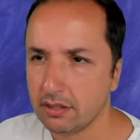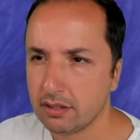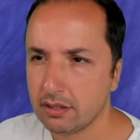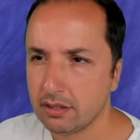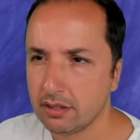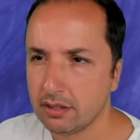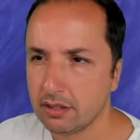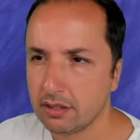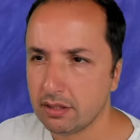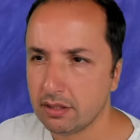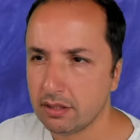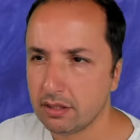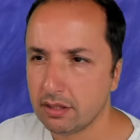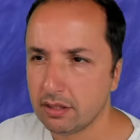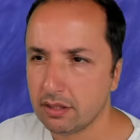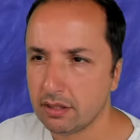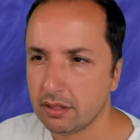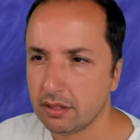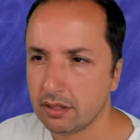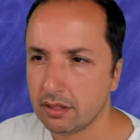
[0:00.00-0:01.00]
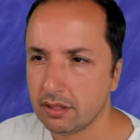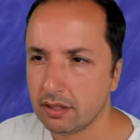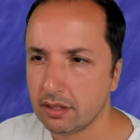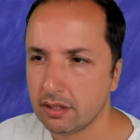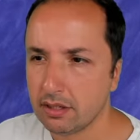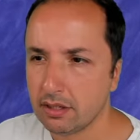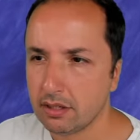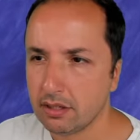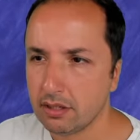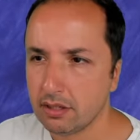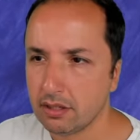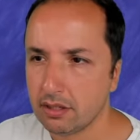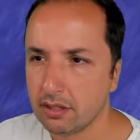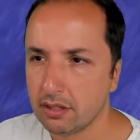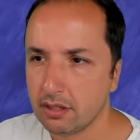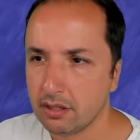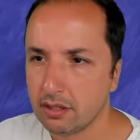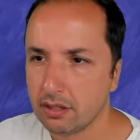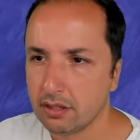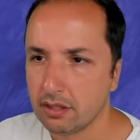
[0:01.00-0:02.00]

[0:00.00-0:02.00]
(no one is talking)